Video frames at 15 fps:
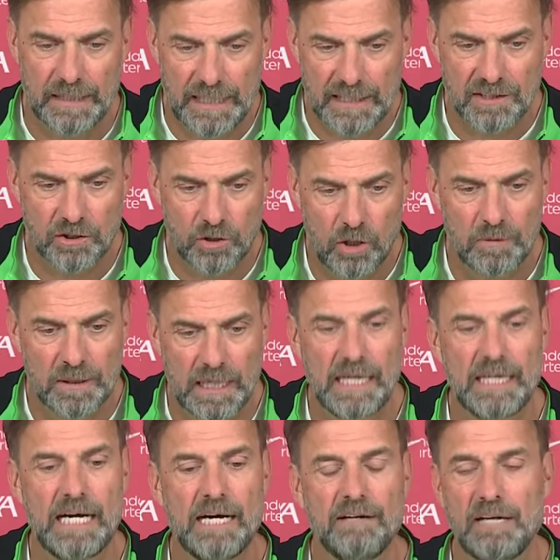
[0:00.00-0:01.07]
As a normal
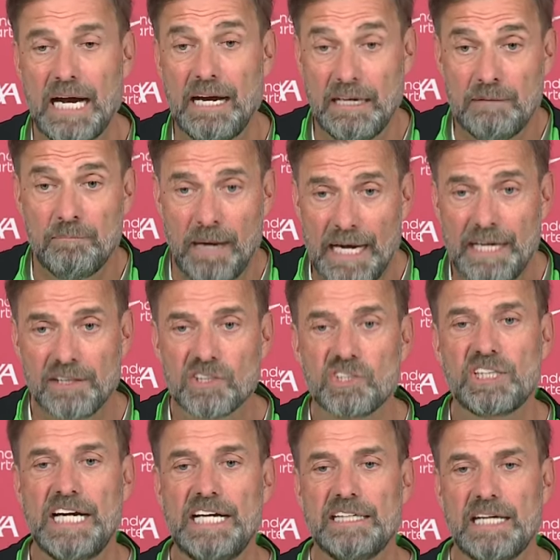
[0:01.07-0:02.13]
guy, I, in my
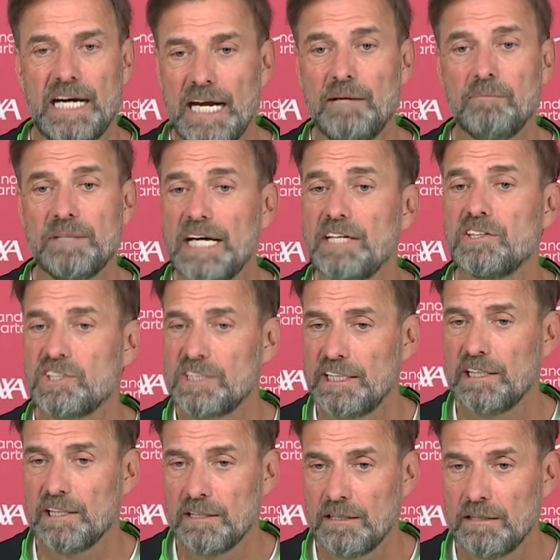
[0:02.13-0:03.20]
understanding, I am that
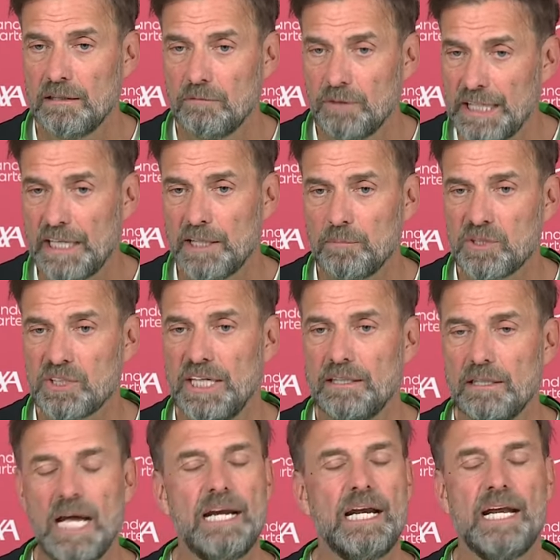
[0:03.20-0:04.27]
still, 100%.
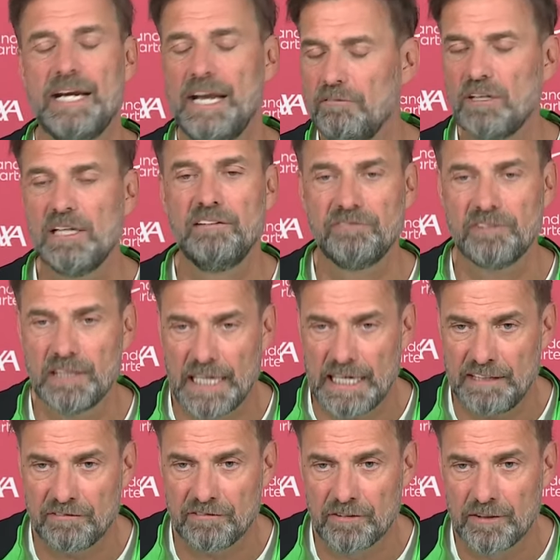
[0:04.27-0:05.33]
And I never lived a
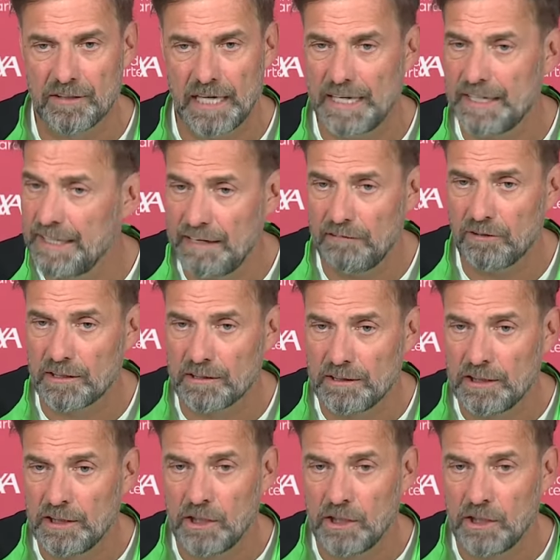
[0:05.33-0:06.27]
life. I never.